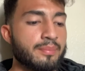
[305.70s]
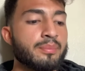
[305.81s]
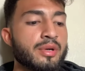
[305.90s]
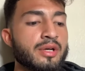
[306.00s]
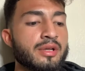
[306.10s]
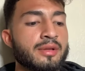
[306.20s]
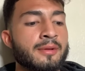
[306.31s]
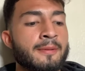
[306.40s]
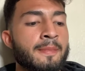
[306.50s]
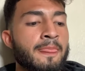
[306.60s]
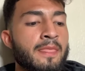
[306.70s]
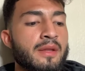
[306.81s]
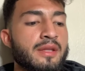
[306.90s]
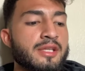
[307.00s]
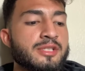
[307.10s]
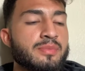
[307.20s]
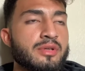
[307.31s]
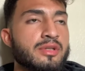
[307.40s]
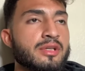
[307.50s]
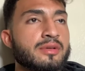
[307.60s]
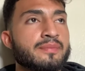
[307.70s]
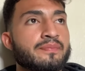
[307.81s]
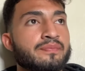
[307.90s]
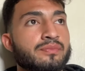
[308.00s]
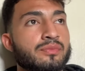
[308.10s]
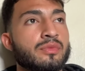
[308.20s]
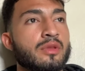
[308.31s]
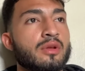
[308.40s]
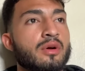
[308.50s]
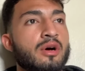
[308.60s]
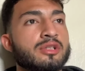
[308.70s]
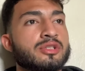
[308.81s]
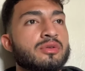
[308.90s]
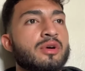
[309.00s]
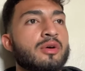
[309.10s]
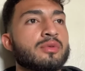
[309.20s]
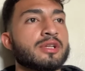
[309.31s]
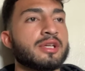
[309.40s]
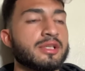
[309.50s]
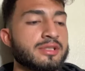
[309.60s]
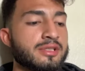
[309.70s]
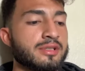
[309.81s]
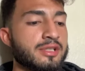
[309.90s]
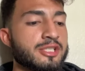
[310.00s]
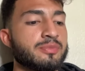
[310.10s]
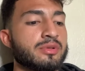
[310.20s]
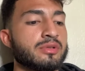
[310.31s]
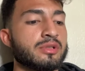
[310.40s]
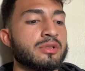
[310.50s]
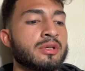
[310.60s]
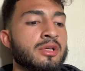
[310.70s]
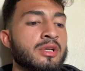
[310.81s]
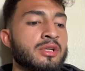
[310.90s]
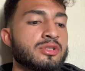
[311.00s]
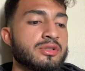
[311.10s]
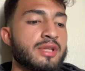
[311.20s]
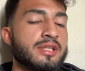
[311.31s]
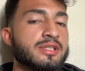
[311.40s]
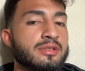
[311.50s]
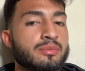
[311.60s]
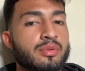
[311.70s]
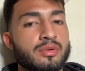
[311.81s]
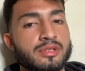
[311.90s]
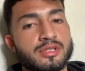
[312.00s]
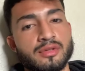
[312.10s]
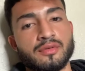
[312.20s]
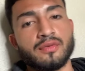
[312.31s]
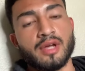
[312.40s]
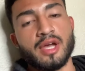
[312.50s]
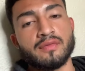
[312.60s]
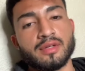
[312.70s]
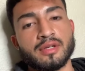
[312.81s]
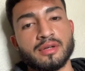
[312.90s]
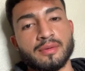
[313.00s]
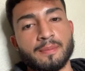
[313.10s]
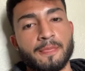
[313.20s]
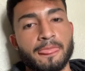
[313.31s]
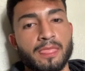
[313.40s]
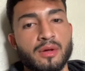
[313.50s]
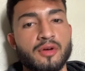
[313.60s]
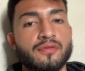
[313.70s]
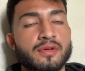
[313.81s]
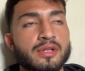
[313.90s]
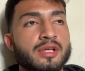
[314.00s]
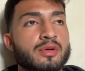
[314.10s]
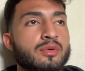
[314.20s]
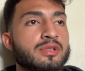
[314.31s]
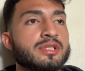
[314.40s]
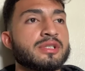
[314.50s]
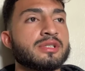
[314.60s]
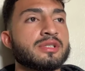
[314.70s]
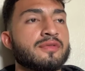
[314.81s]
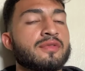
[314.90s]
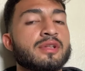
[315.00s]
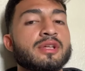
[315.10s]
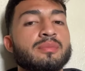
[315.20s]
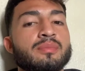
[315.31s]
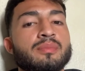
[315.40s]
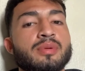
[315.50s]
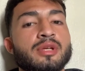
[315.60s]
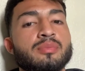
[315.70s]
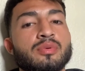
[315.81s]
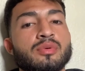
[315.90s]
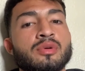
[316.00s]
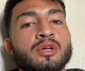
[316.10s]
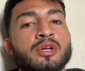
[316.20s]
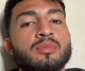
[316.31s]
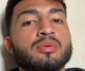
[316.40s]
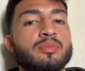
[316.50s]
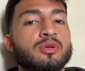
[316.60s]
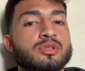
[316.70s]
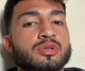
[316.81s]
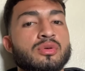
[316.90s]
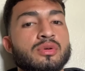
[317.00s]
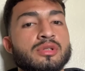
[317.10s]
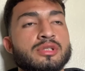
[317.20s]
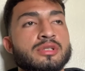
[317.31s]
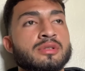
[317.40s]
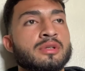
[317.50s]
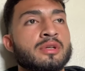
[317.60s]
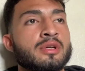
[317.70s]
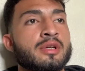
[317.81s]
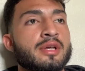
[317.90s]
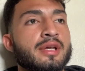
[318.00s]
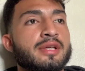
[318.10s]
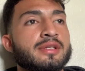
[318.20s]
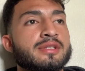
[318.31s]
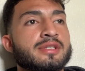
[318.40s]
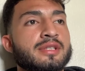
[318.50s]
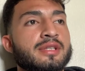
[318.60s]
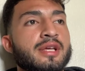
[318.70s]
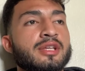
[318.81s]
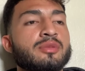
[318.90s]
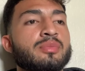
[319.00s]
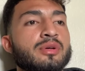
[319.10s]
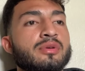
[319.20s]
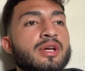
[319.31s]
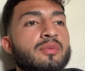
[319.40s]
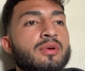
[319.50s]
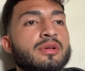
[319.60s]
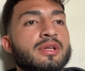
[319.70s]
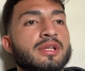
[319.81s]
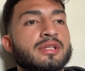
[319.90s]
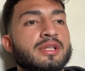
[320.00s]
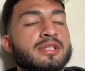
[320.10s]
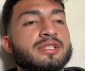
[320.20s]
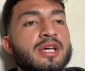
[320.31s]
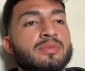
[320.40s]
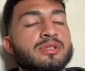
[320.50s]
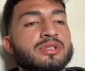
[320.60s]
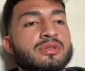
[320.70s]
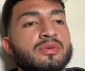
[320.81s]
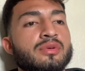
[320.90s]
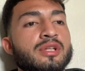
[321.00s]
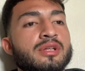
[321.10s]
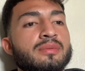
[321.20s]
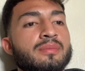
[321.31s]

But list building, also I want to get into list building. So that's the importance of having affiliate courses, affiliate people promote your course, is that you build network and it establish authority,